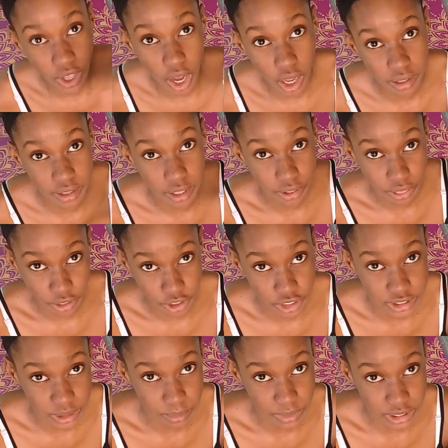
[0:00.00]
the other
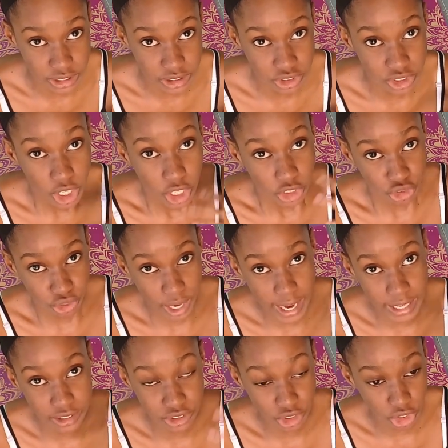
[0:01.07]
30 minutes
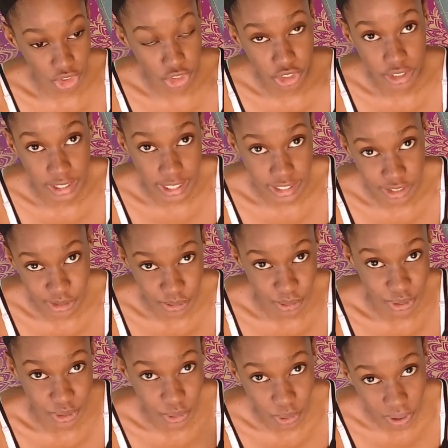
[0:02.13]
trying to learn a
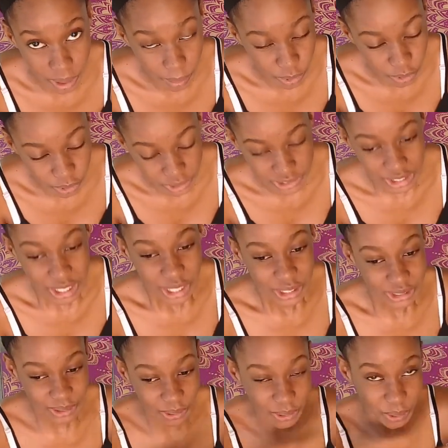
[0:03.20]
new yoga pose.
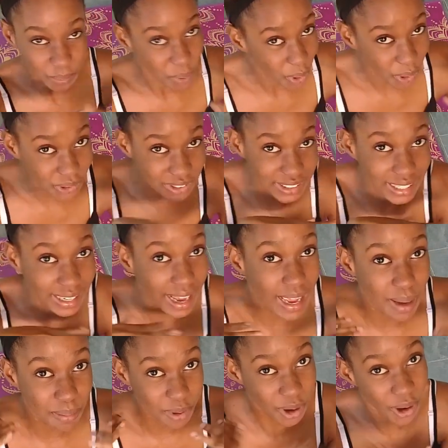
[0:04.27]
So the pose that I
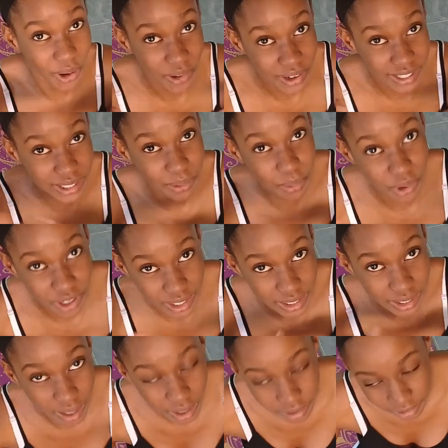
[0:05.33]
am currently
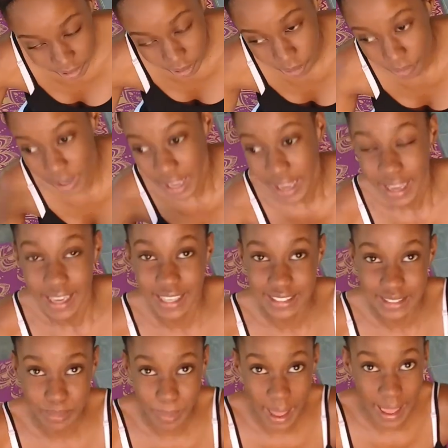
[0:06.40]
working on now
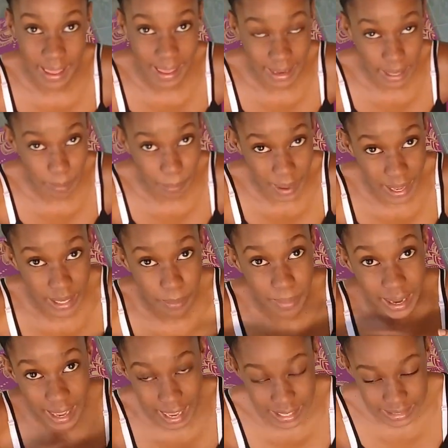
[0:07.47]
is my Ekapada
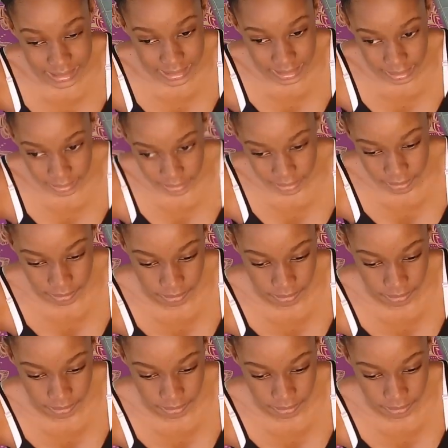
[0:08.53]
Bakasana.